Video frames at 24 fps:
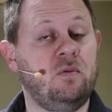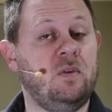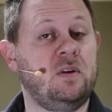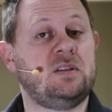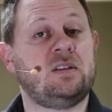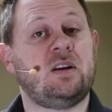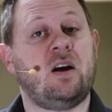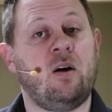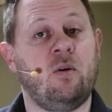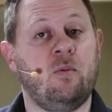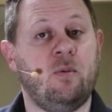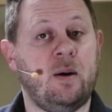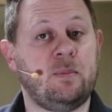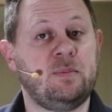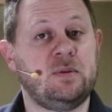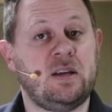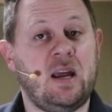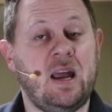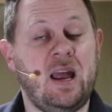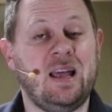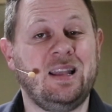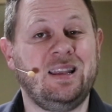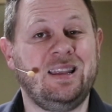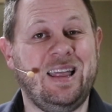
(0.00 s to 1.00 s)
visit our
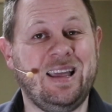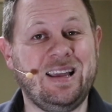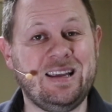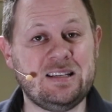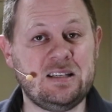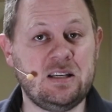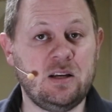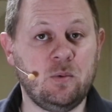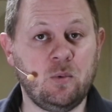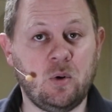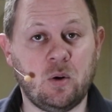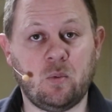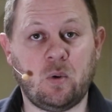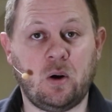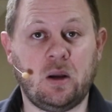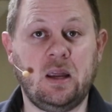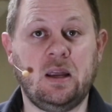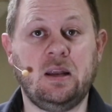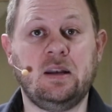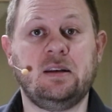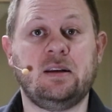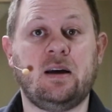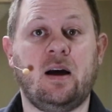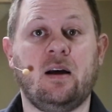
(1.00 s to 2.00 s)
website at
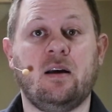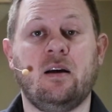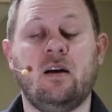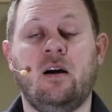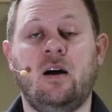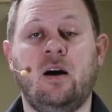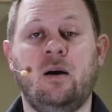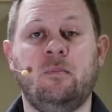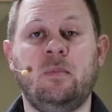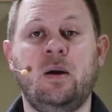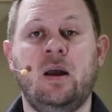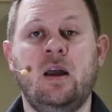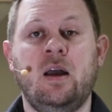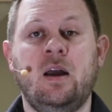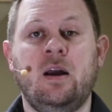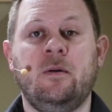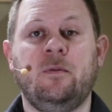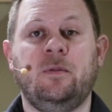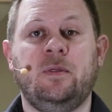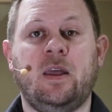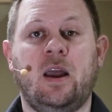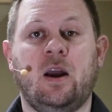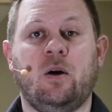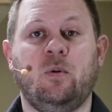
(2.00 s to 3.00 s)
legacywoodworking.com.
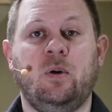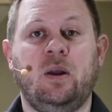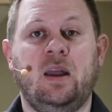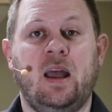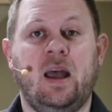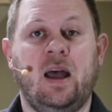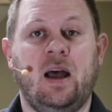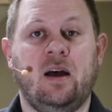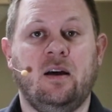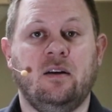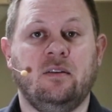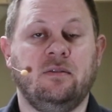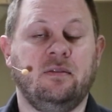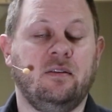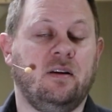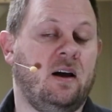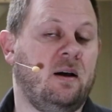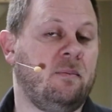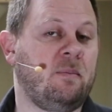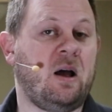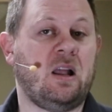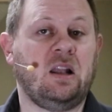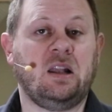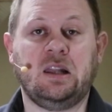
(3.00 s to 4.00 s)
There we have
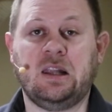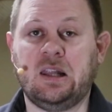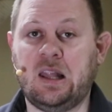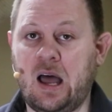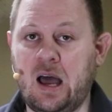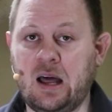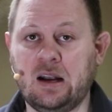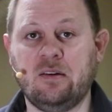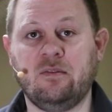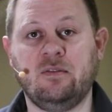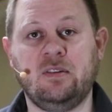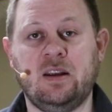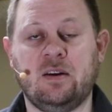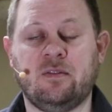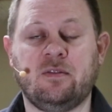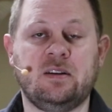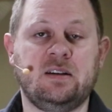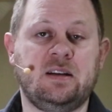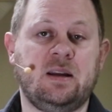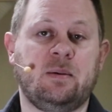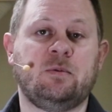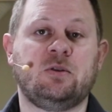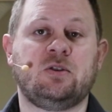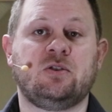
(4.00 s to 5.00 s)
a lot of
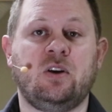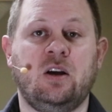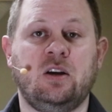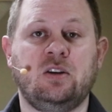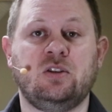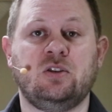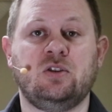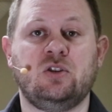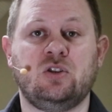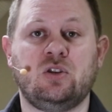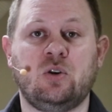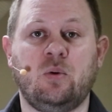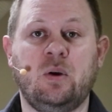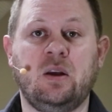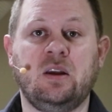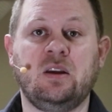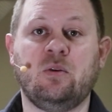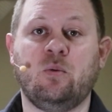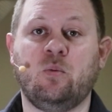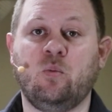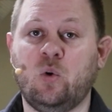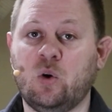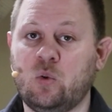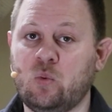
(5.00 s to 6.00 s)
different demonstrations
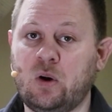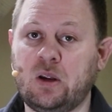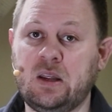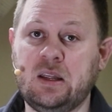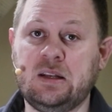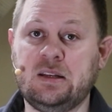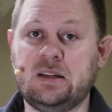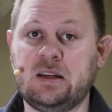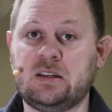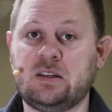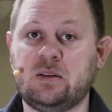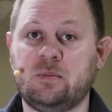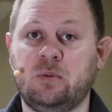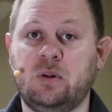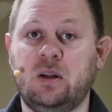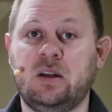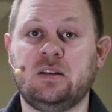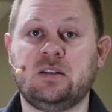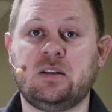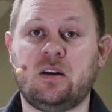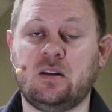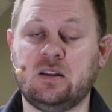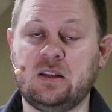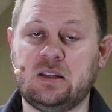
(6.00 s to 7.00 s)
showing woodworking
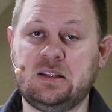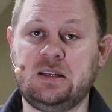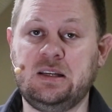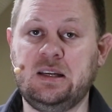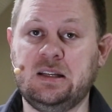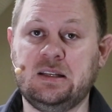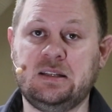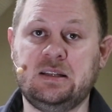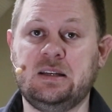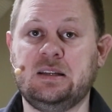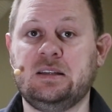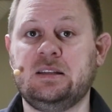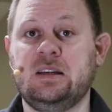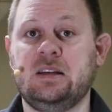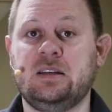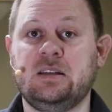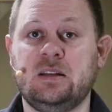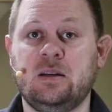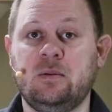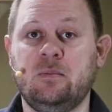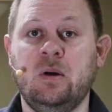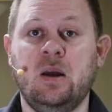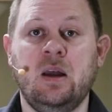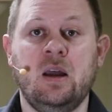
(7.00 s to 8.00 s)
disciplines on the CNC
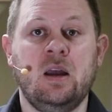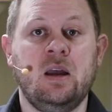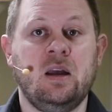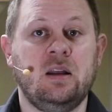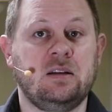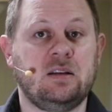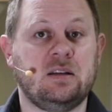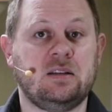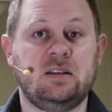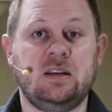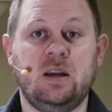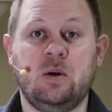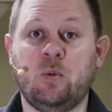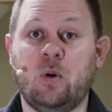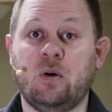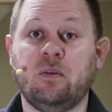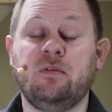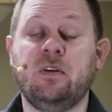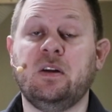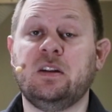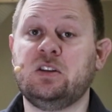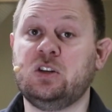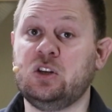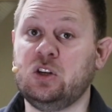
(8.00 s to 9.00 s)
system to see what
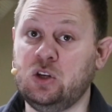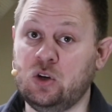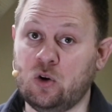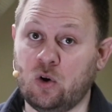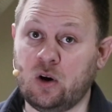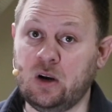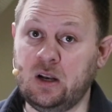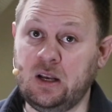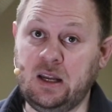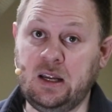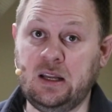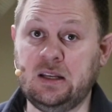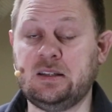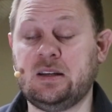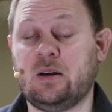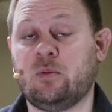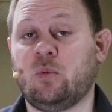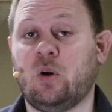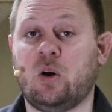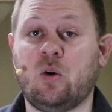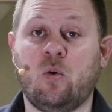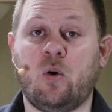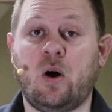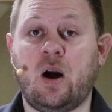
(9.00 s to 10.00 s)
fits your needs
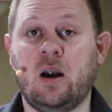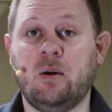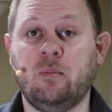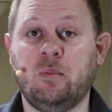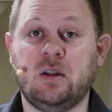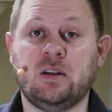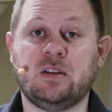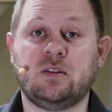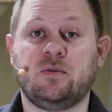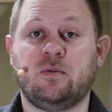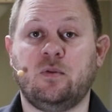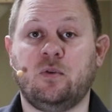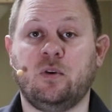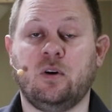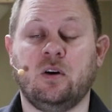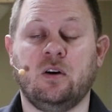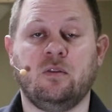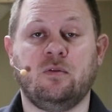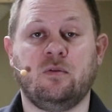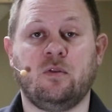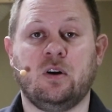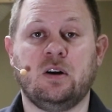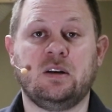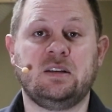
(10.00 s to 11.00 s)
and requirements
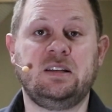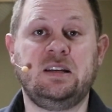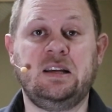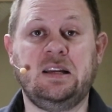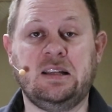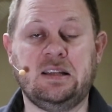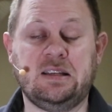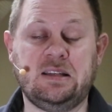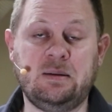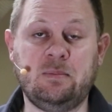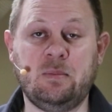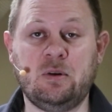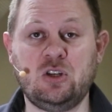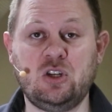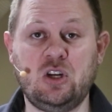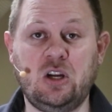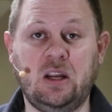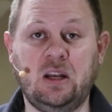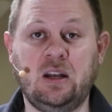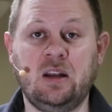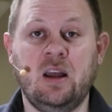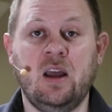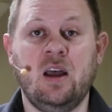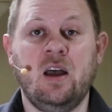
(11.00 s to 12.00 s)
for a CNC
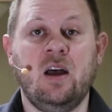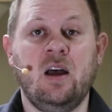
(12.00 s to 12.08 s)
machine.